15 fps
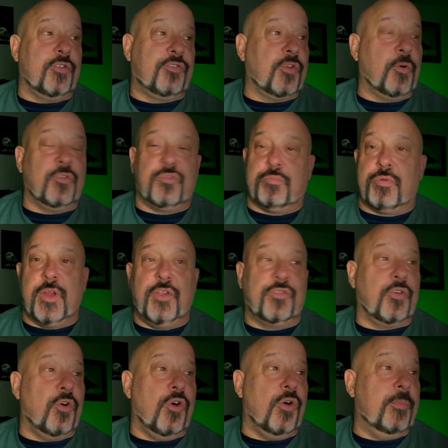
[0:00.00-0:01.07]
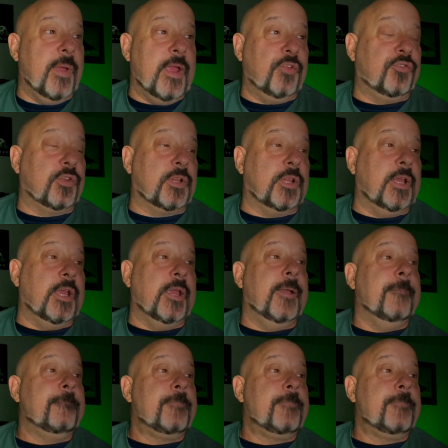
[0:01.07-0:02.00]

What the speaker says: So is Breece Hall, basically.